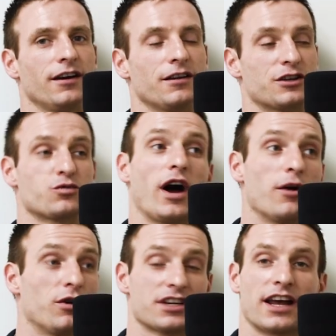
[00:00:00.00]
that's why
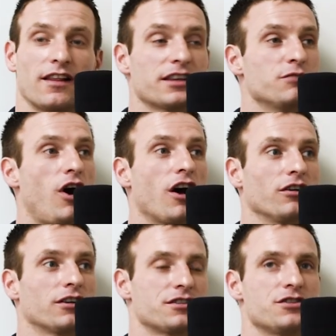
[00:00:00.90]
once again I like the model
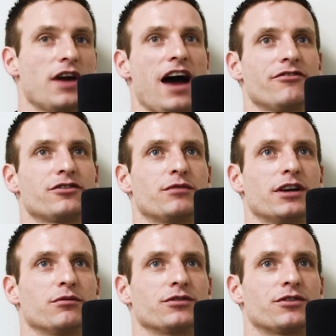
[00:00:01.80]
because you yeah. have to be
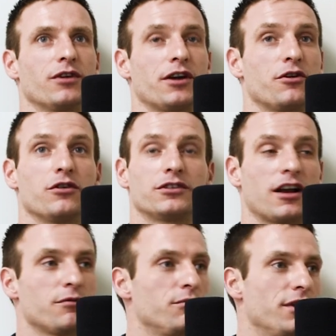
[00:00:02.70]
able to. I don't know a ton
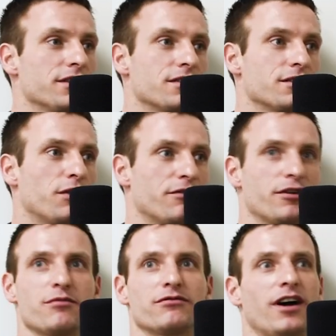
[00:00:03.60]
about business, but if you're not
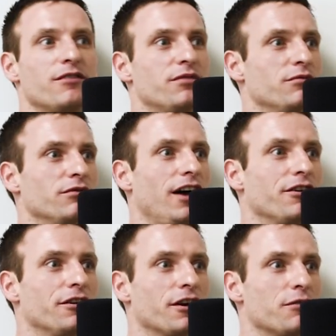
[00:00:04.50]
providing people value,
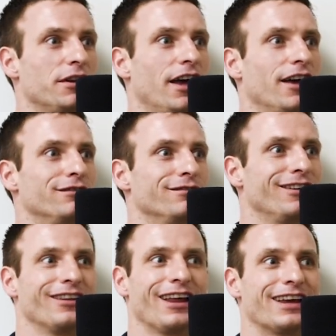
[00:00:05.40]
you're going to be dead.
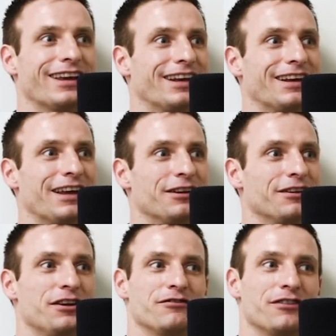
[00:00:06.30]
Like and and
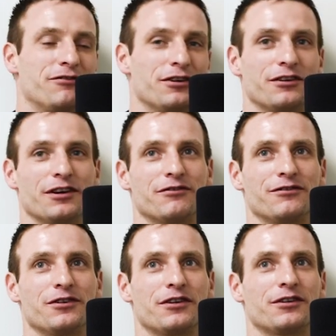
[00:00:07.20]
yeah. if you if
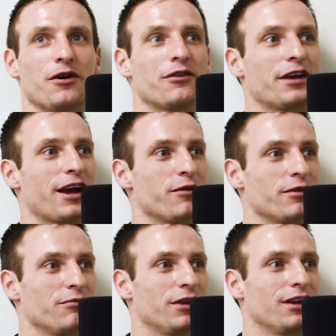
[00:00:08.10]
you don't think
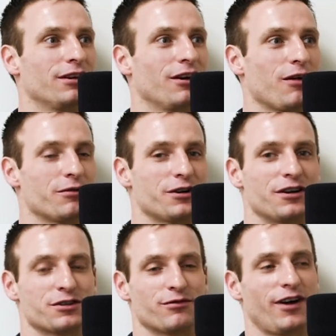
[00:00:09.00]
Airbnb arbitrage is
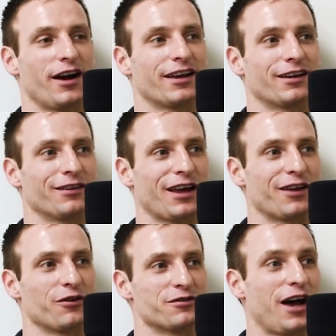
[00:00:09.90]
providing
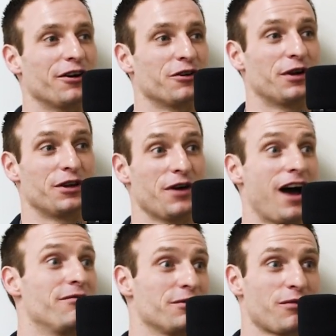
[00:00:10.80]
landlords value when you have
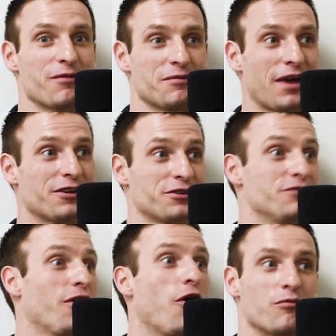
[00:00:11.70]
a property manager, you've
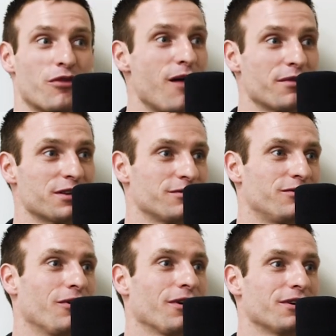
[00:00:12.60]
owned properties
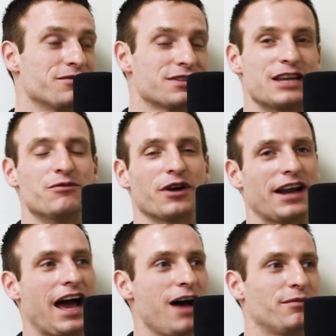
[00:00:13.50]
before, you've mm-hmm. seen what can
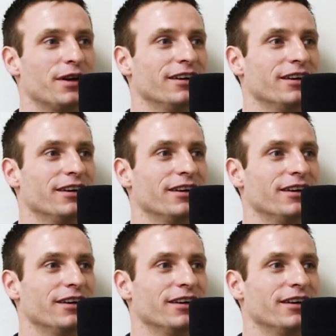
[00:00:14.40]
happen